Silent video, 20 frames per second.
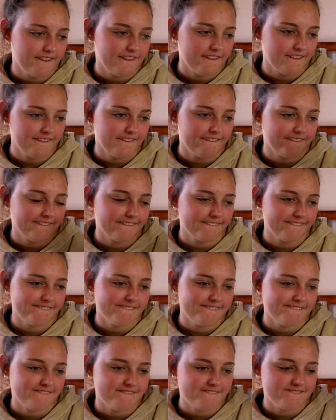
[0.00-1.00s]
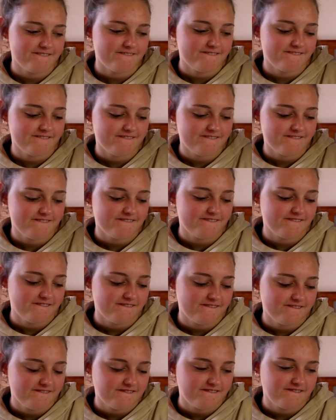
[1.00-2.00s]

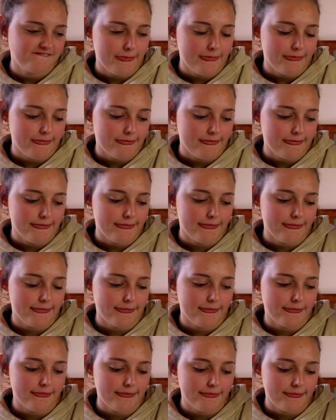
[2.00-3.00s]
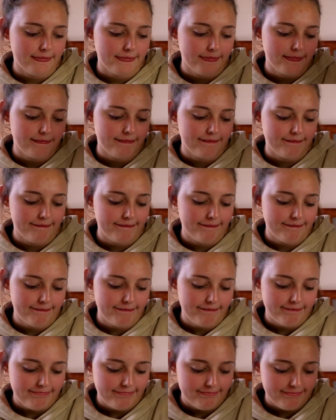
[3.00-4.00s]

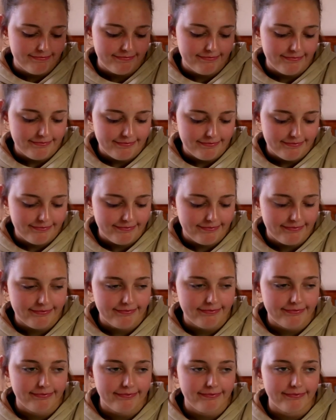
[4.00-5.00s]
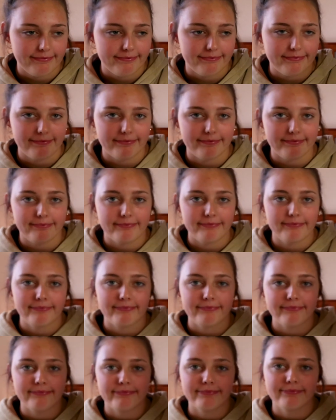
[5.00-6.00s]

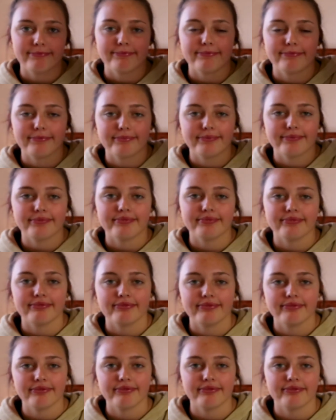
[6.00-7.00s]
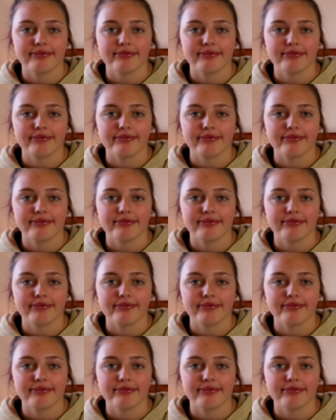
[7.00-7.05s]
(not speaking)